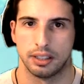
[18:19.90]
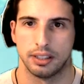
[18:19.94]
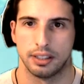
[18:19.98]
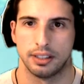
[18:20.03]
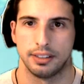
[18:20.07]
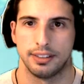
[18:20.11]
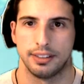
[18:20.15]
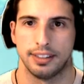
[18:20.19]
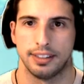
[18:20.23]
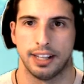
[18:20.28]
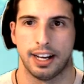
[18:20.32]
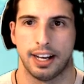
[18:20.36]

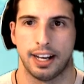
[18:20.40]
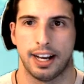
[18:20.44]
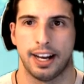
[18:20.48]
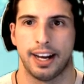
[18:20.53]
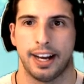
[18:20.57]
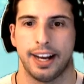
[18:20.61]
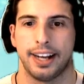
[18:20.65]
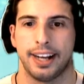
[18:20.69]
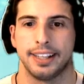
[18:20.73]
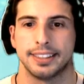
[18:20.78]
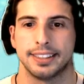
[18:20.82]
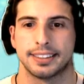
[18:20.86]

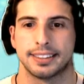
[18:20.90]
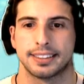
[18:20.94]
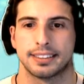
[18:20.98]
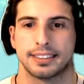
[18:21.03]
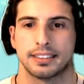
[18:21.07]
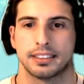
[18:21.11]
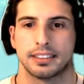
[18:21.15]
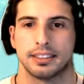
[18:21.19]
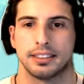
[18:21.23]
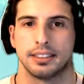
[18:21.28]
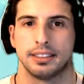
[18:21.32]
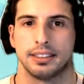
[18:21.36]
Nice.
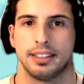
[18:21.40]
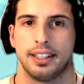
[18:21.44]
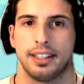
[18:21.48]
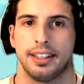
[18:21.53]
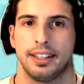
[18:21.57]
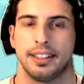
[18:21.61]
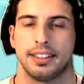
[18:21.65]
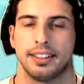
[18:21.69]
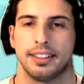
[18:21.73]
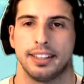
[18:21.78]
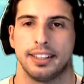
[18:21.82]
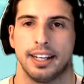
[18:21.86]

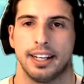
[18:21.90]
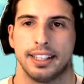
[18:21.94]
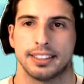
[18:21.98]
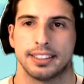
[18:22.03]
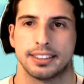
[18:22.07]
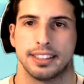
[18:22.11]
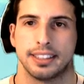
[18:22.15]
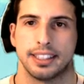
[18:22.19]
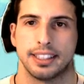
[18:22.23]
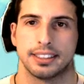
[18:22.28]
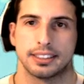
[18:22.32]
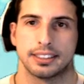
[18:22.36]
Nice,
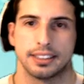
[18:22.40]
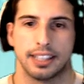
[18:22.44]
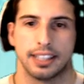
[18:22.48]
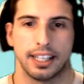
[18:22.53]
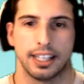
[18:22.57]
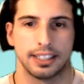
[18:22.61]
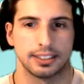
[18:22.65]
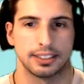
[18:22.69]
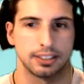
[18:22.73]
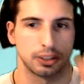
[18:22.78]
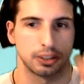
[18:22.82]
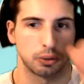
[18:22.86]
nice,
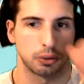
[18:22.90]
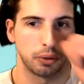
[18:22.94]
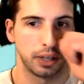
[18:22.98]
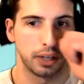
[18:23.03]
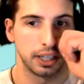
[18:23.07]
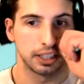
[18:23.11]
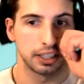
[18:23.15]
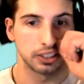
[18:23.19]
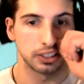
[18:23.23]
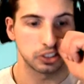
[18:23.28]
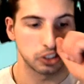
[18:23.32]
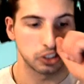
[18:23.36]
nice. The queen
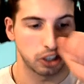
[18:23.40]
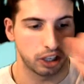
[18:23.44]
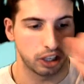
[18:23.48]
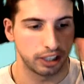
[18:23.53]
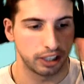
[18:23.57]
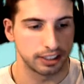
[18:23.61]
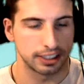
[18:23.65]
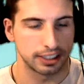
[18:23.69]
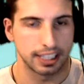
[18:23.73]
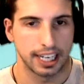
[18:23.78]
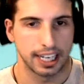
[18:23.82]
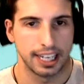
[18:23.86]
is
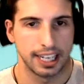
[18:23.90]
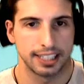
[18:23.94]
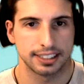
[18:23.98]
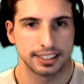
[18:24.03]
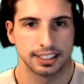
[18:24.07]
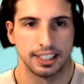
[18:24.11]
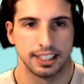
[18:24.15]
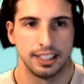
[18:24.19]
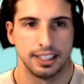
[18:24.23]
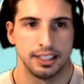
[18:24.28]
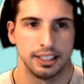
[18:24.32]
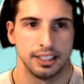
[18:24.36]
gone. Guys,
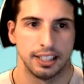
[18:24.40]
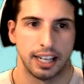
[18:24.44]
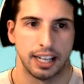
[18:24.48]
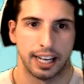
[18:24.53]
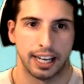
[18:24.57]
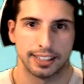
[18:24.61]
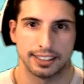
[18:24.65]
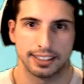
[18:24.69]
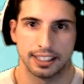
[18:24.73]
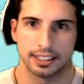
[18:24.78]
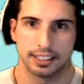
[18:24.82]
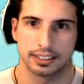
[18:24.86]
I
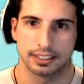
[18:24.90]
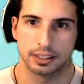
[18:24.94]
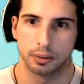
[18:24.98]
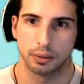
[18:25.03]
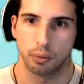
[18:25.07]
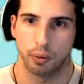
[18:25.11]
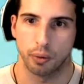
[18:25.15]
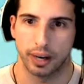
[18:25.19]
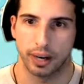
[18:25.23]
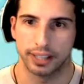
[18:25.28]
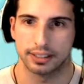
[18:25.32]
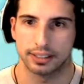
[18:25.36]
think it's a
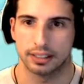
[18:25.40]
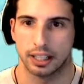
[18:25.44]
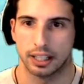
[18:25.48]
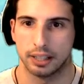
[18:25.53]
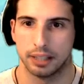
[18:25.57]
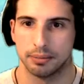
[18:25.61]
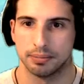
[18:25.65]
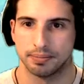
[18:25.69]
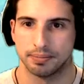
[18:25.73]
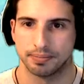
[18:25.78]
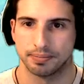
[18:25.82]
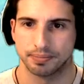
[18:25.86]
right
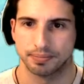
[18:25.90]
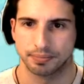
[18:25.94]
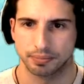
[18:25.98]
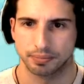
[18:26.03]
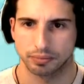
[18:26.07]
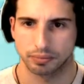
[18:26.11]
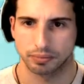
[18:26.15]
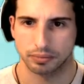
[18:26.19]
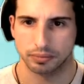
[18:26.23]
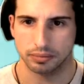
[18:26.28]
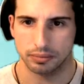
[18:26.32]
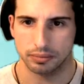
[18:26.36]
time
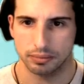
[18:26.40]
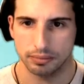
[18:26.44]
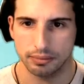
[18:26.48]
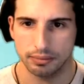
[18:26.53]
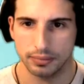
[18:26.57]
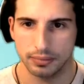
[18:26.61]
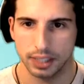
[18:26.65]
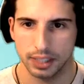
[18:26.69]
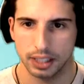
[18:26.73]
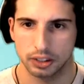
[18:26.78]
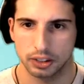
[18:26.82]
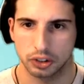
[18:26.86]

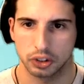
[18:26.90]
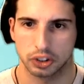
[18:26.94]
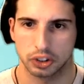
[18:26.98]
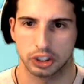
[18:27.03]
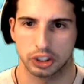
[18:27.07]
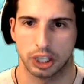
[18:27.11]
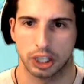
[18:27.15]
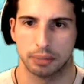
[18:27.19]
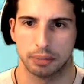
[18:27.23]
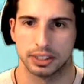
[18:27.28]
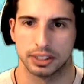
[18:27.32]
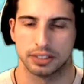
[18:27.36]
to
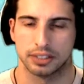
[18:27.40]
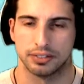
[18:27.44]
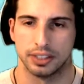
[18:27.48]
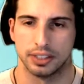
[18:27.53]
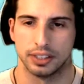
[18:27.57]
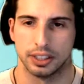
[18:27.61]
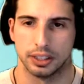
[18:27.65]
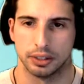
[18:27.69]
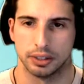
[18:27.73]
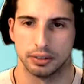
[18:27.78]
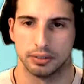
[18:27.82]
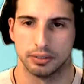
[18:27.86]
stop this
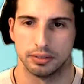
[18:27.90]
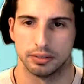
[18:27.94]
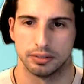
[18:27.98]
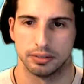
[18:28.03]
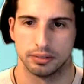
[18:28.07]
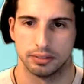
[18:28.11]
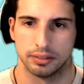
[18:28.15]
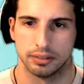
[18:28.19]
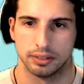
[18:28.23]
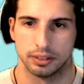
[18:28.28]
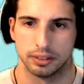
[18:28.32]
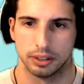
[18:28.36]
video.
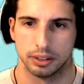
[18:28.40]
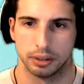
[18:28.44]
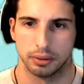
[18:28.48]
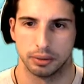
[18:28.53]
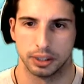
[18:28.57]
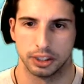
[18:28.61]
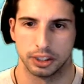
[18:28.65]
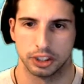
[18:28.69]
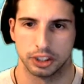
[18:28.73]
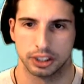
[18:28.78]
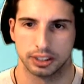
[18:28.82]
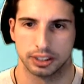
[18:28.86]
You know
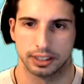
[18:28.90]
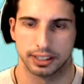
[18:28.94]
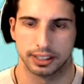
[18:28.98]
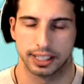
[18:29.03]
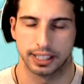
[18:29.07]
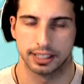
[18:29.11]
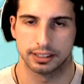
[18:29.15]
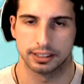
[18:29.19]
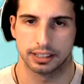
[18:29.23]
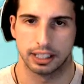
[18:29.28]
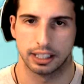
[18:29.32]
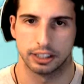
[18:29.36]
what? Just in
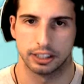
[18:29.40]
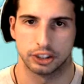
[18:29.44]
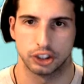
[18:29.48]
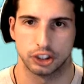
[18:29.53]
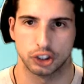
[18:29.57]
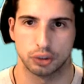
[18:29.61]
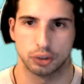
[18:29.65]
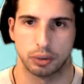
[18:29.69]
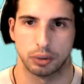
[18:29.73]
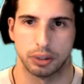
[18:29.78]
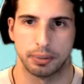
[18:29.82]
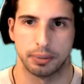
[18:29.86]
case. I
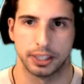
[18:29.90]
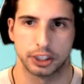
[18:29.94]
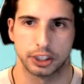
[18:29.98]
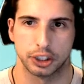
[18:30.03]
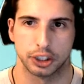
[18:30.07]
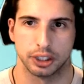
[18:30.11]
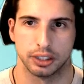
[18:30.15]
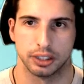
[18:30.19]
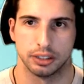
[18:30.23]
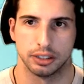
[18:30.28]
just want to make sure.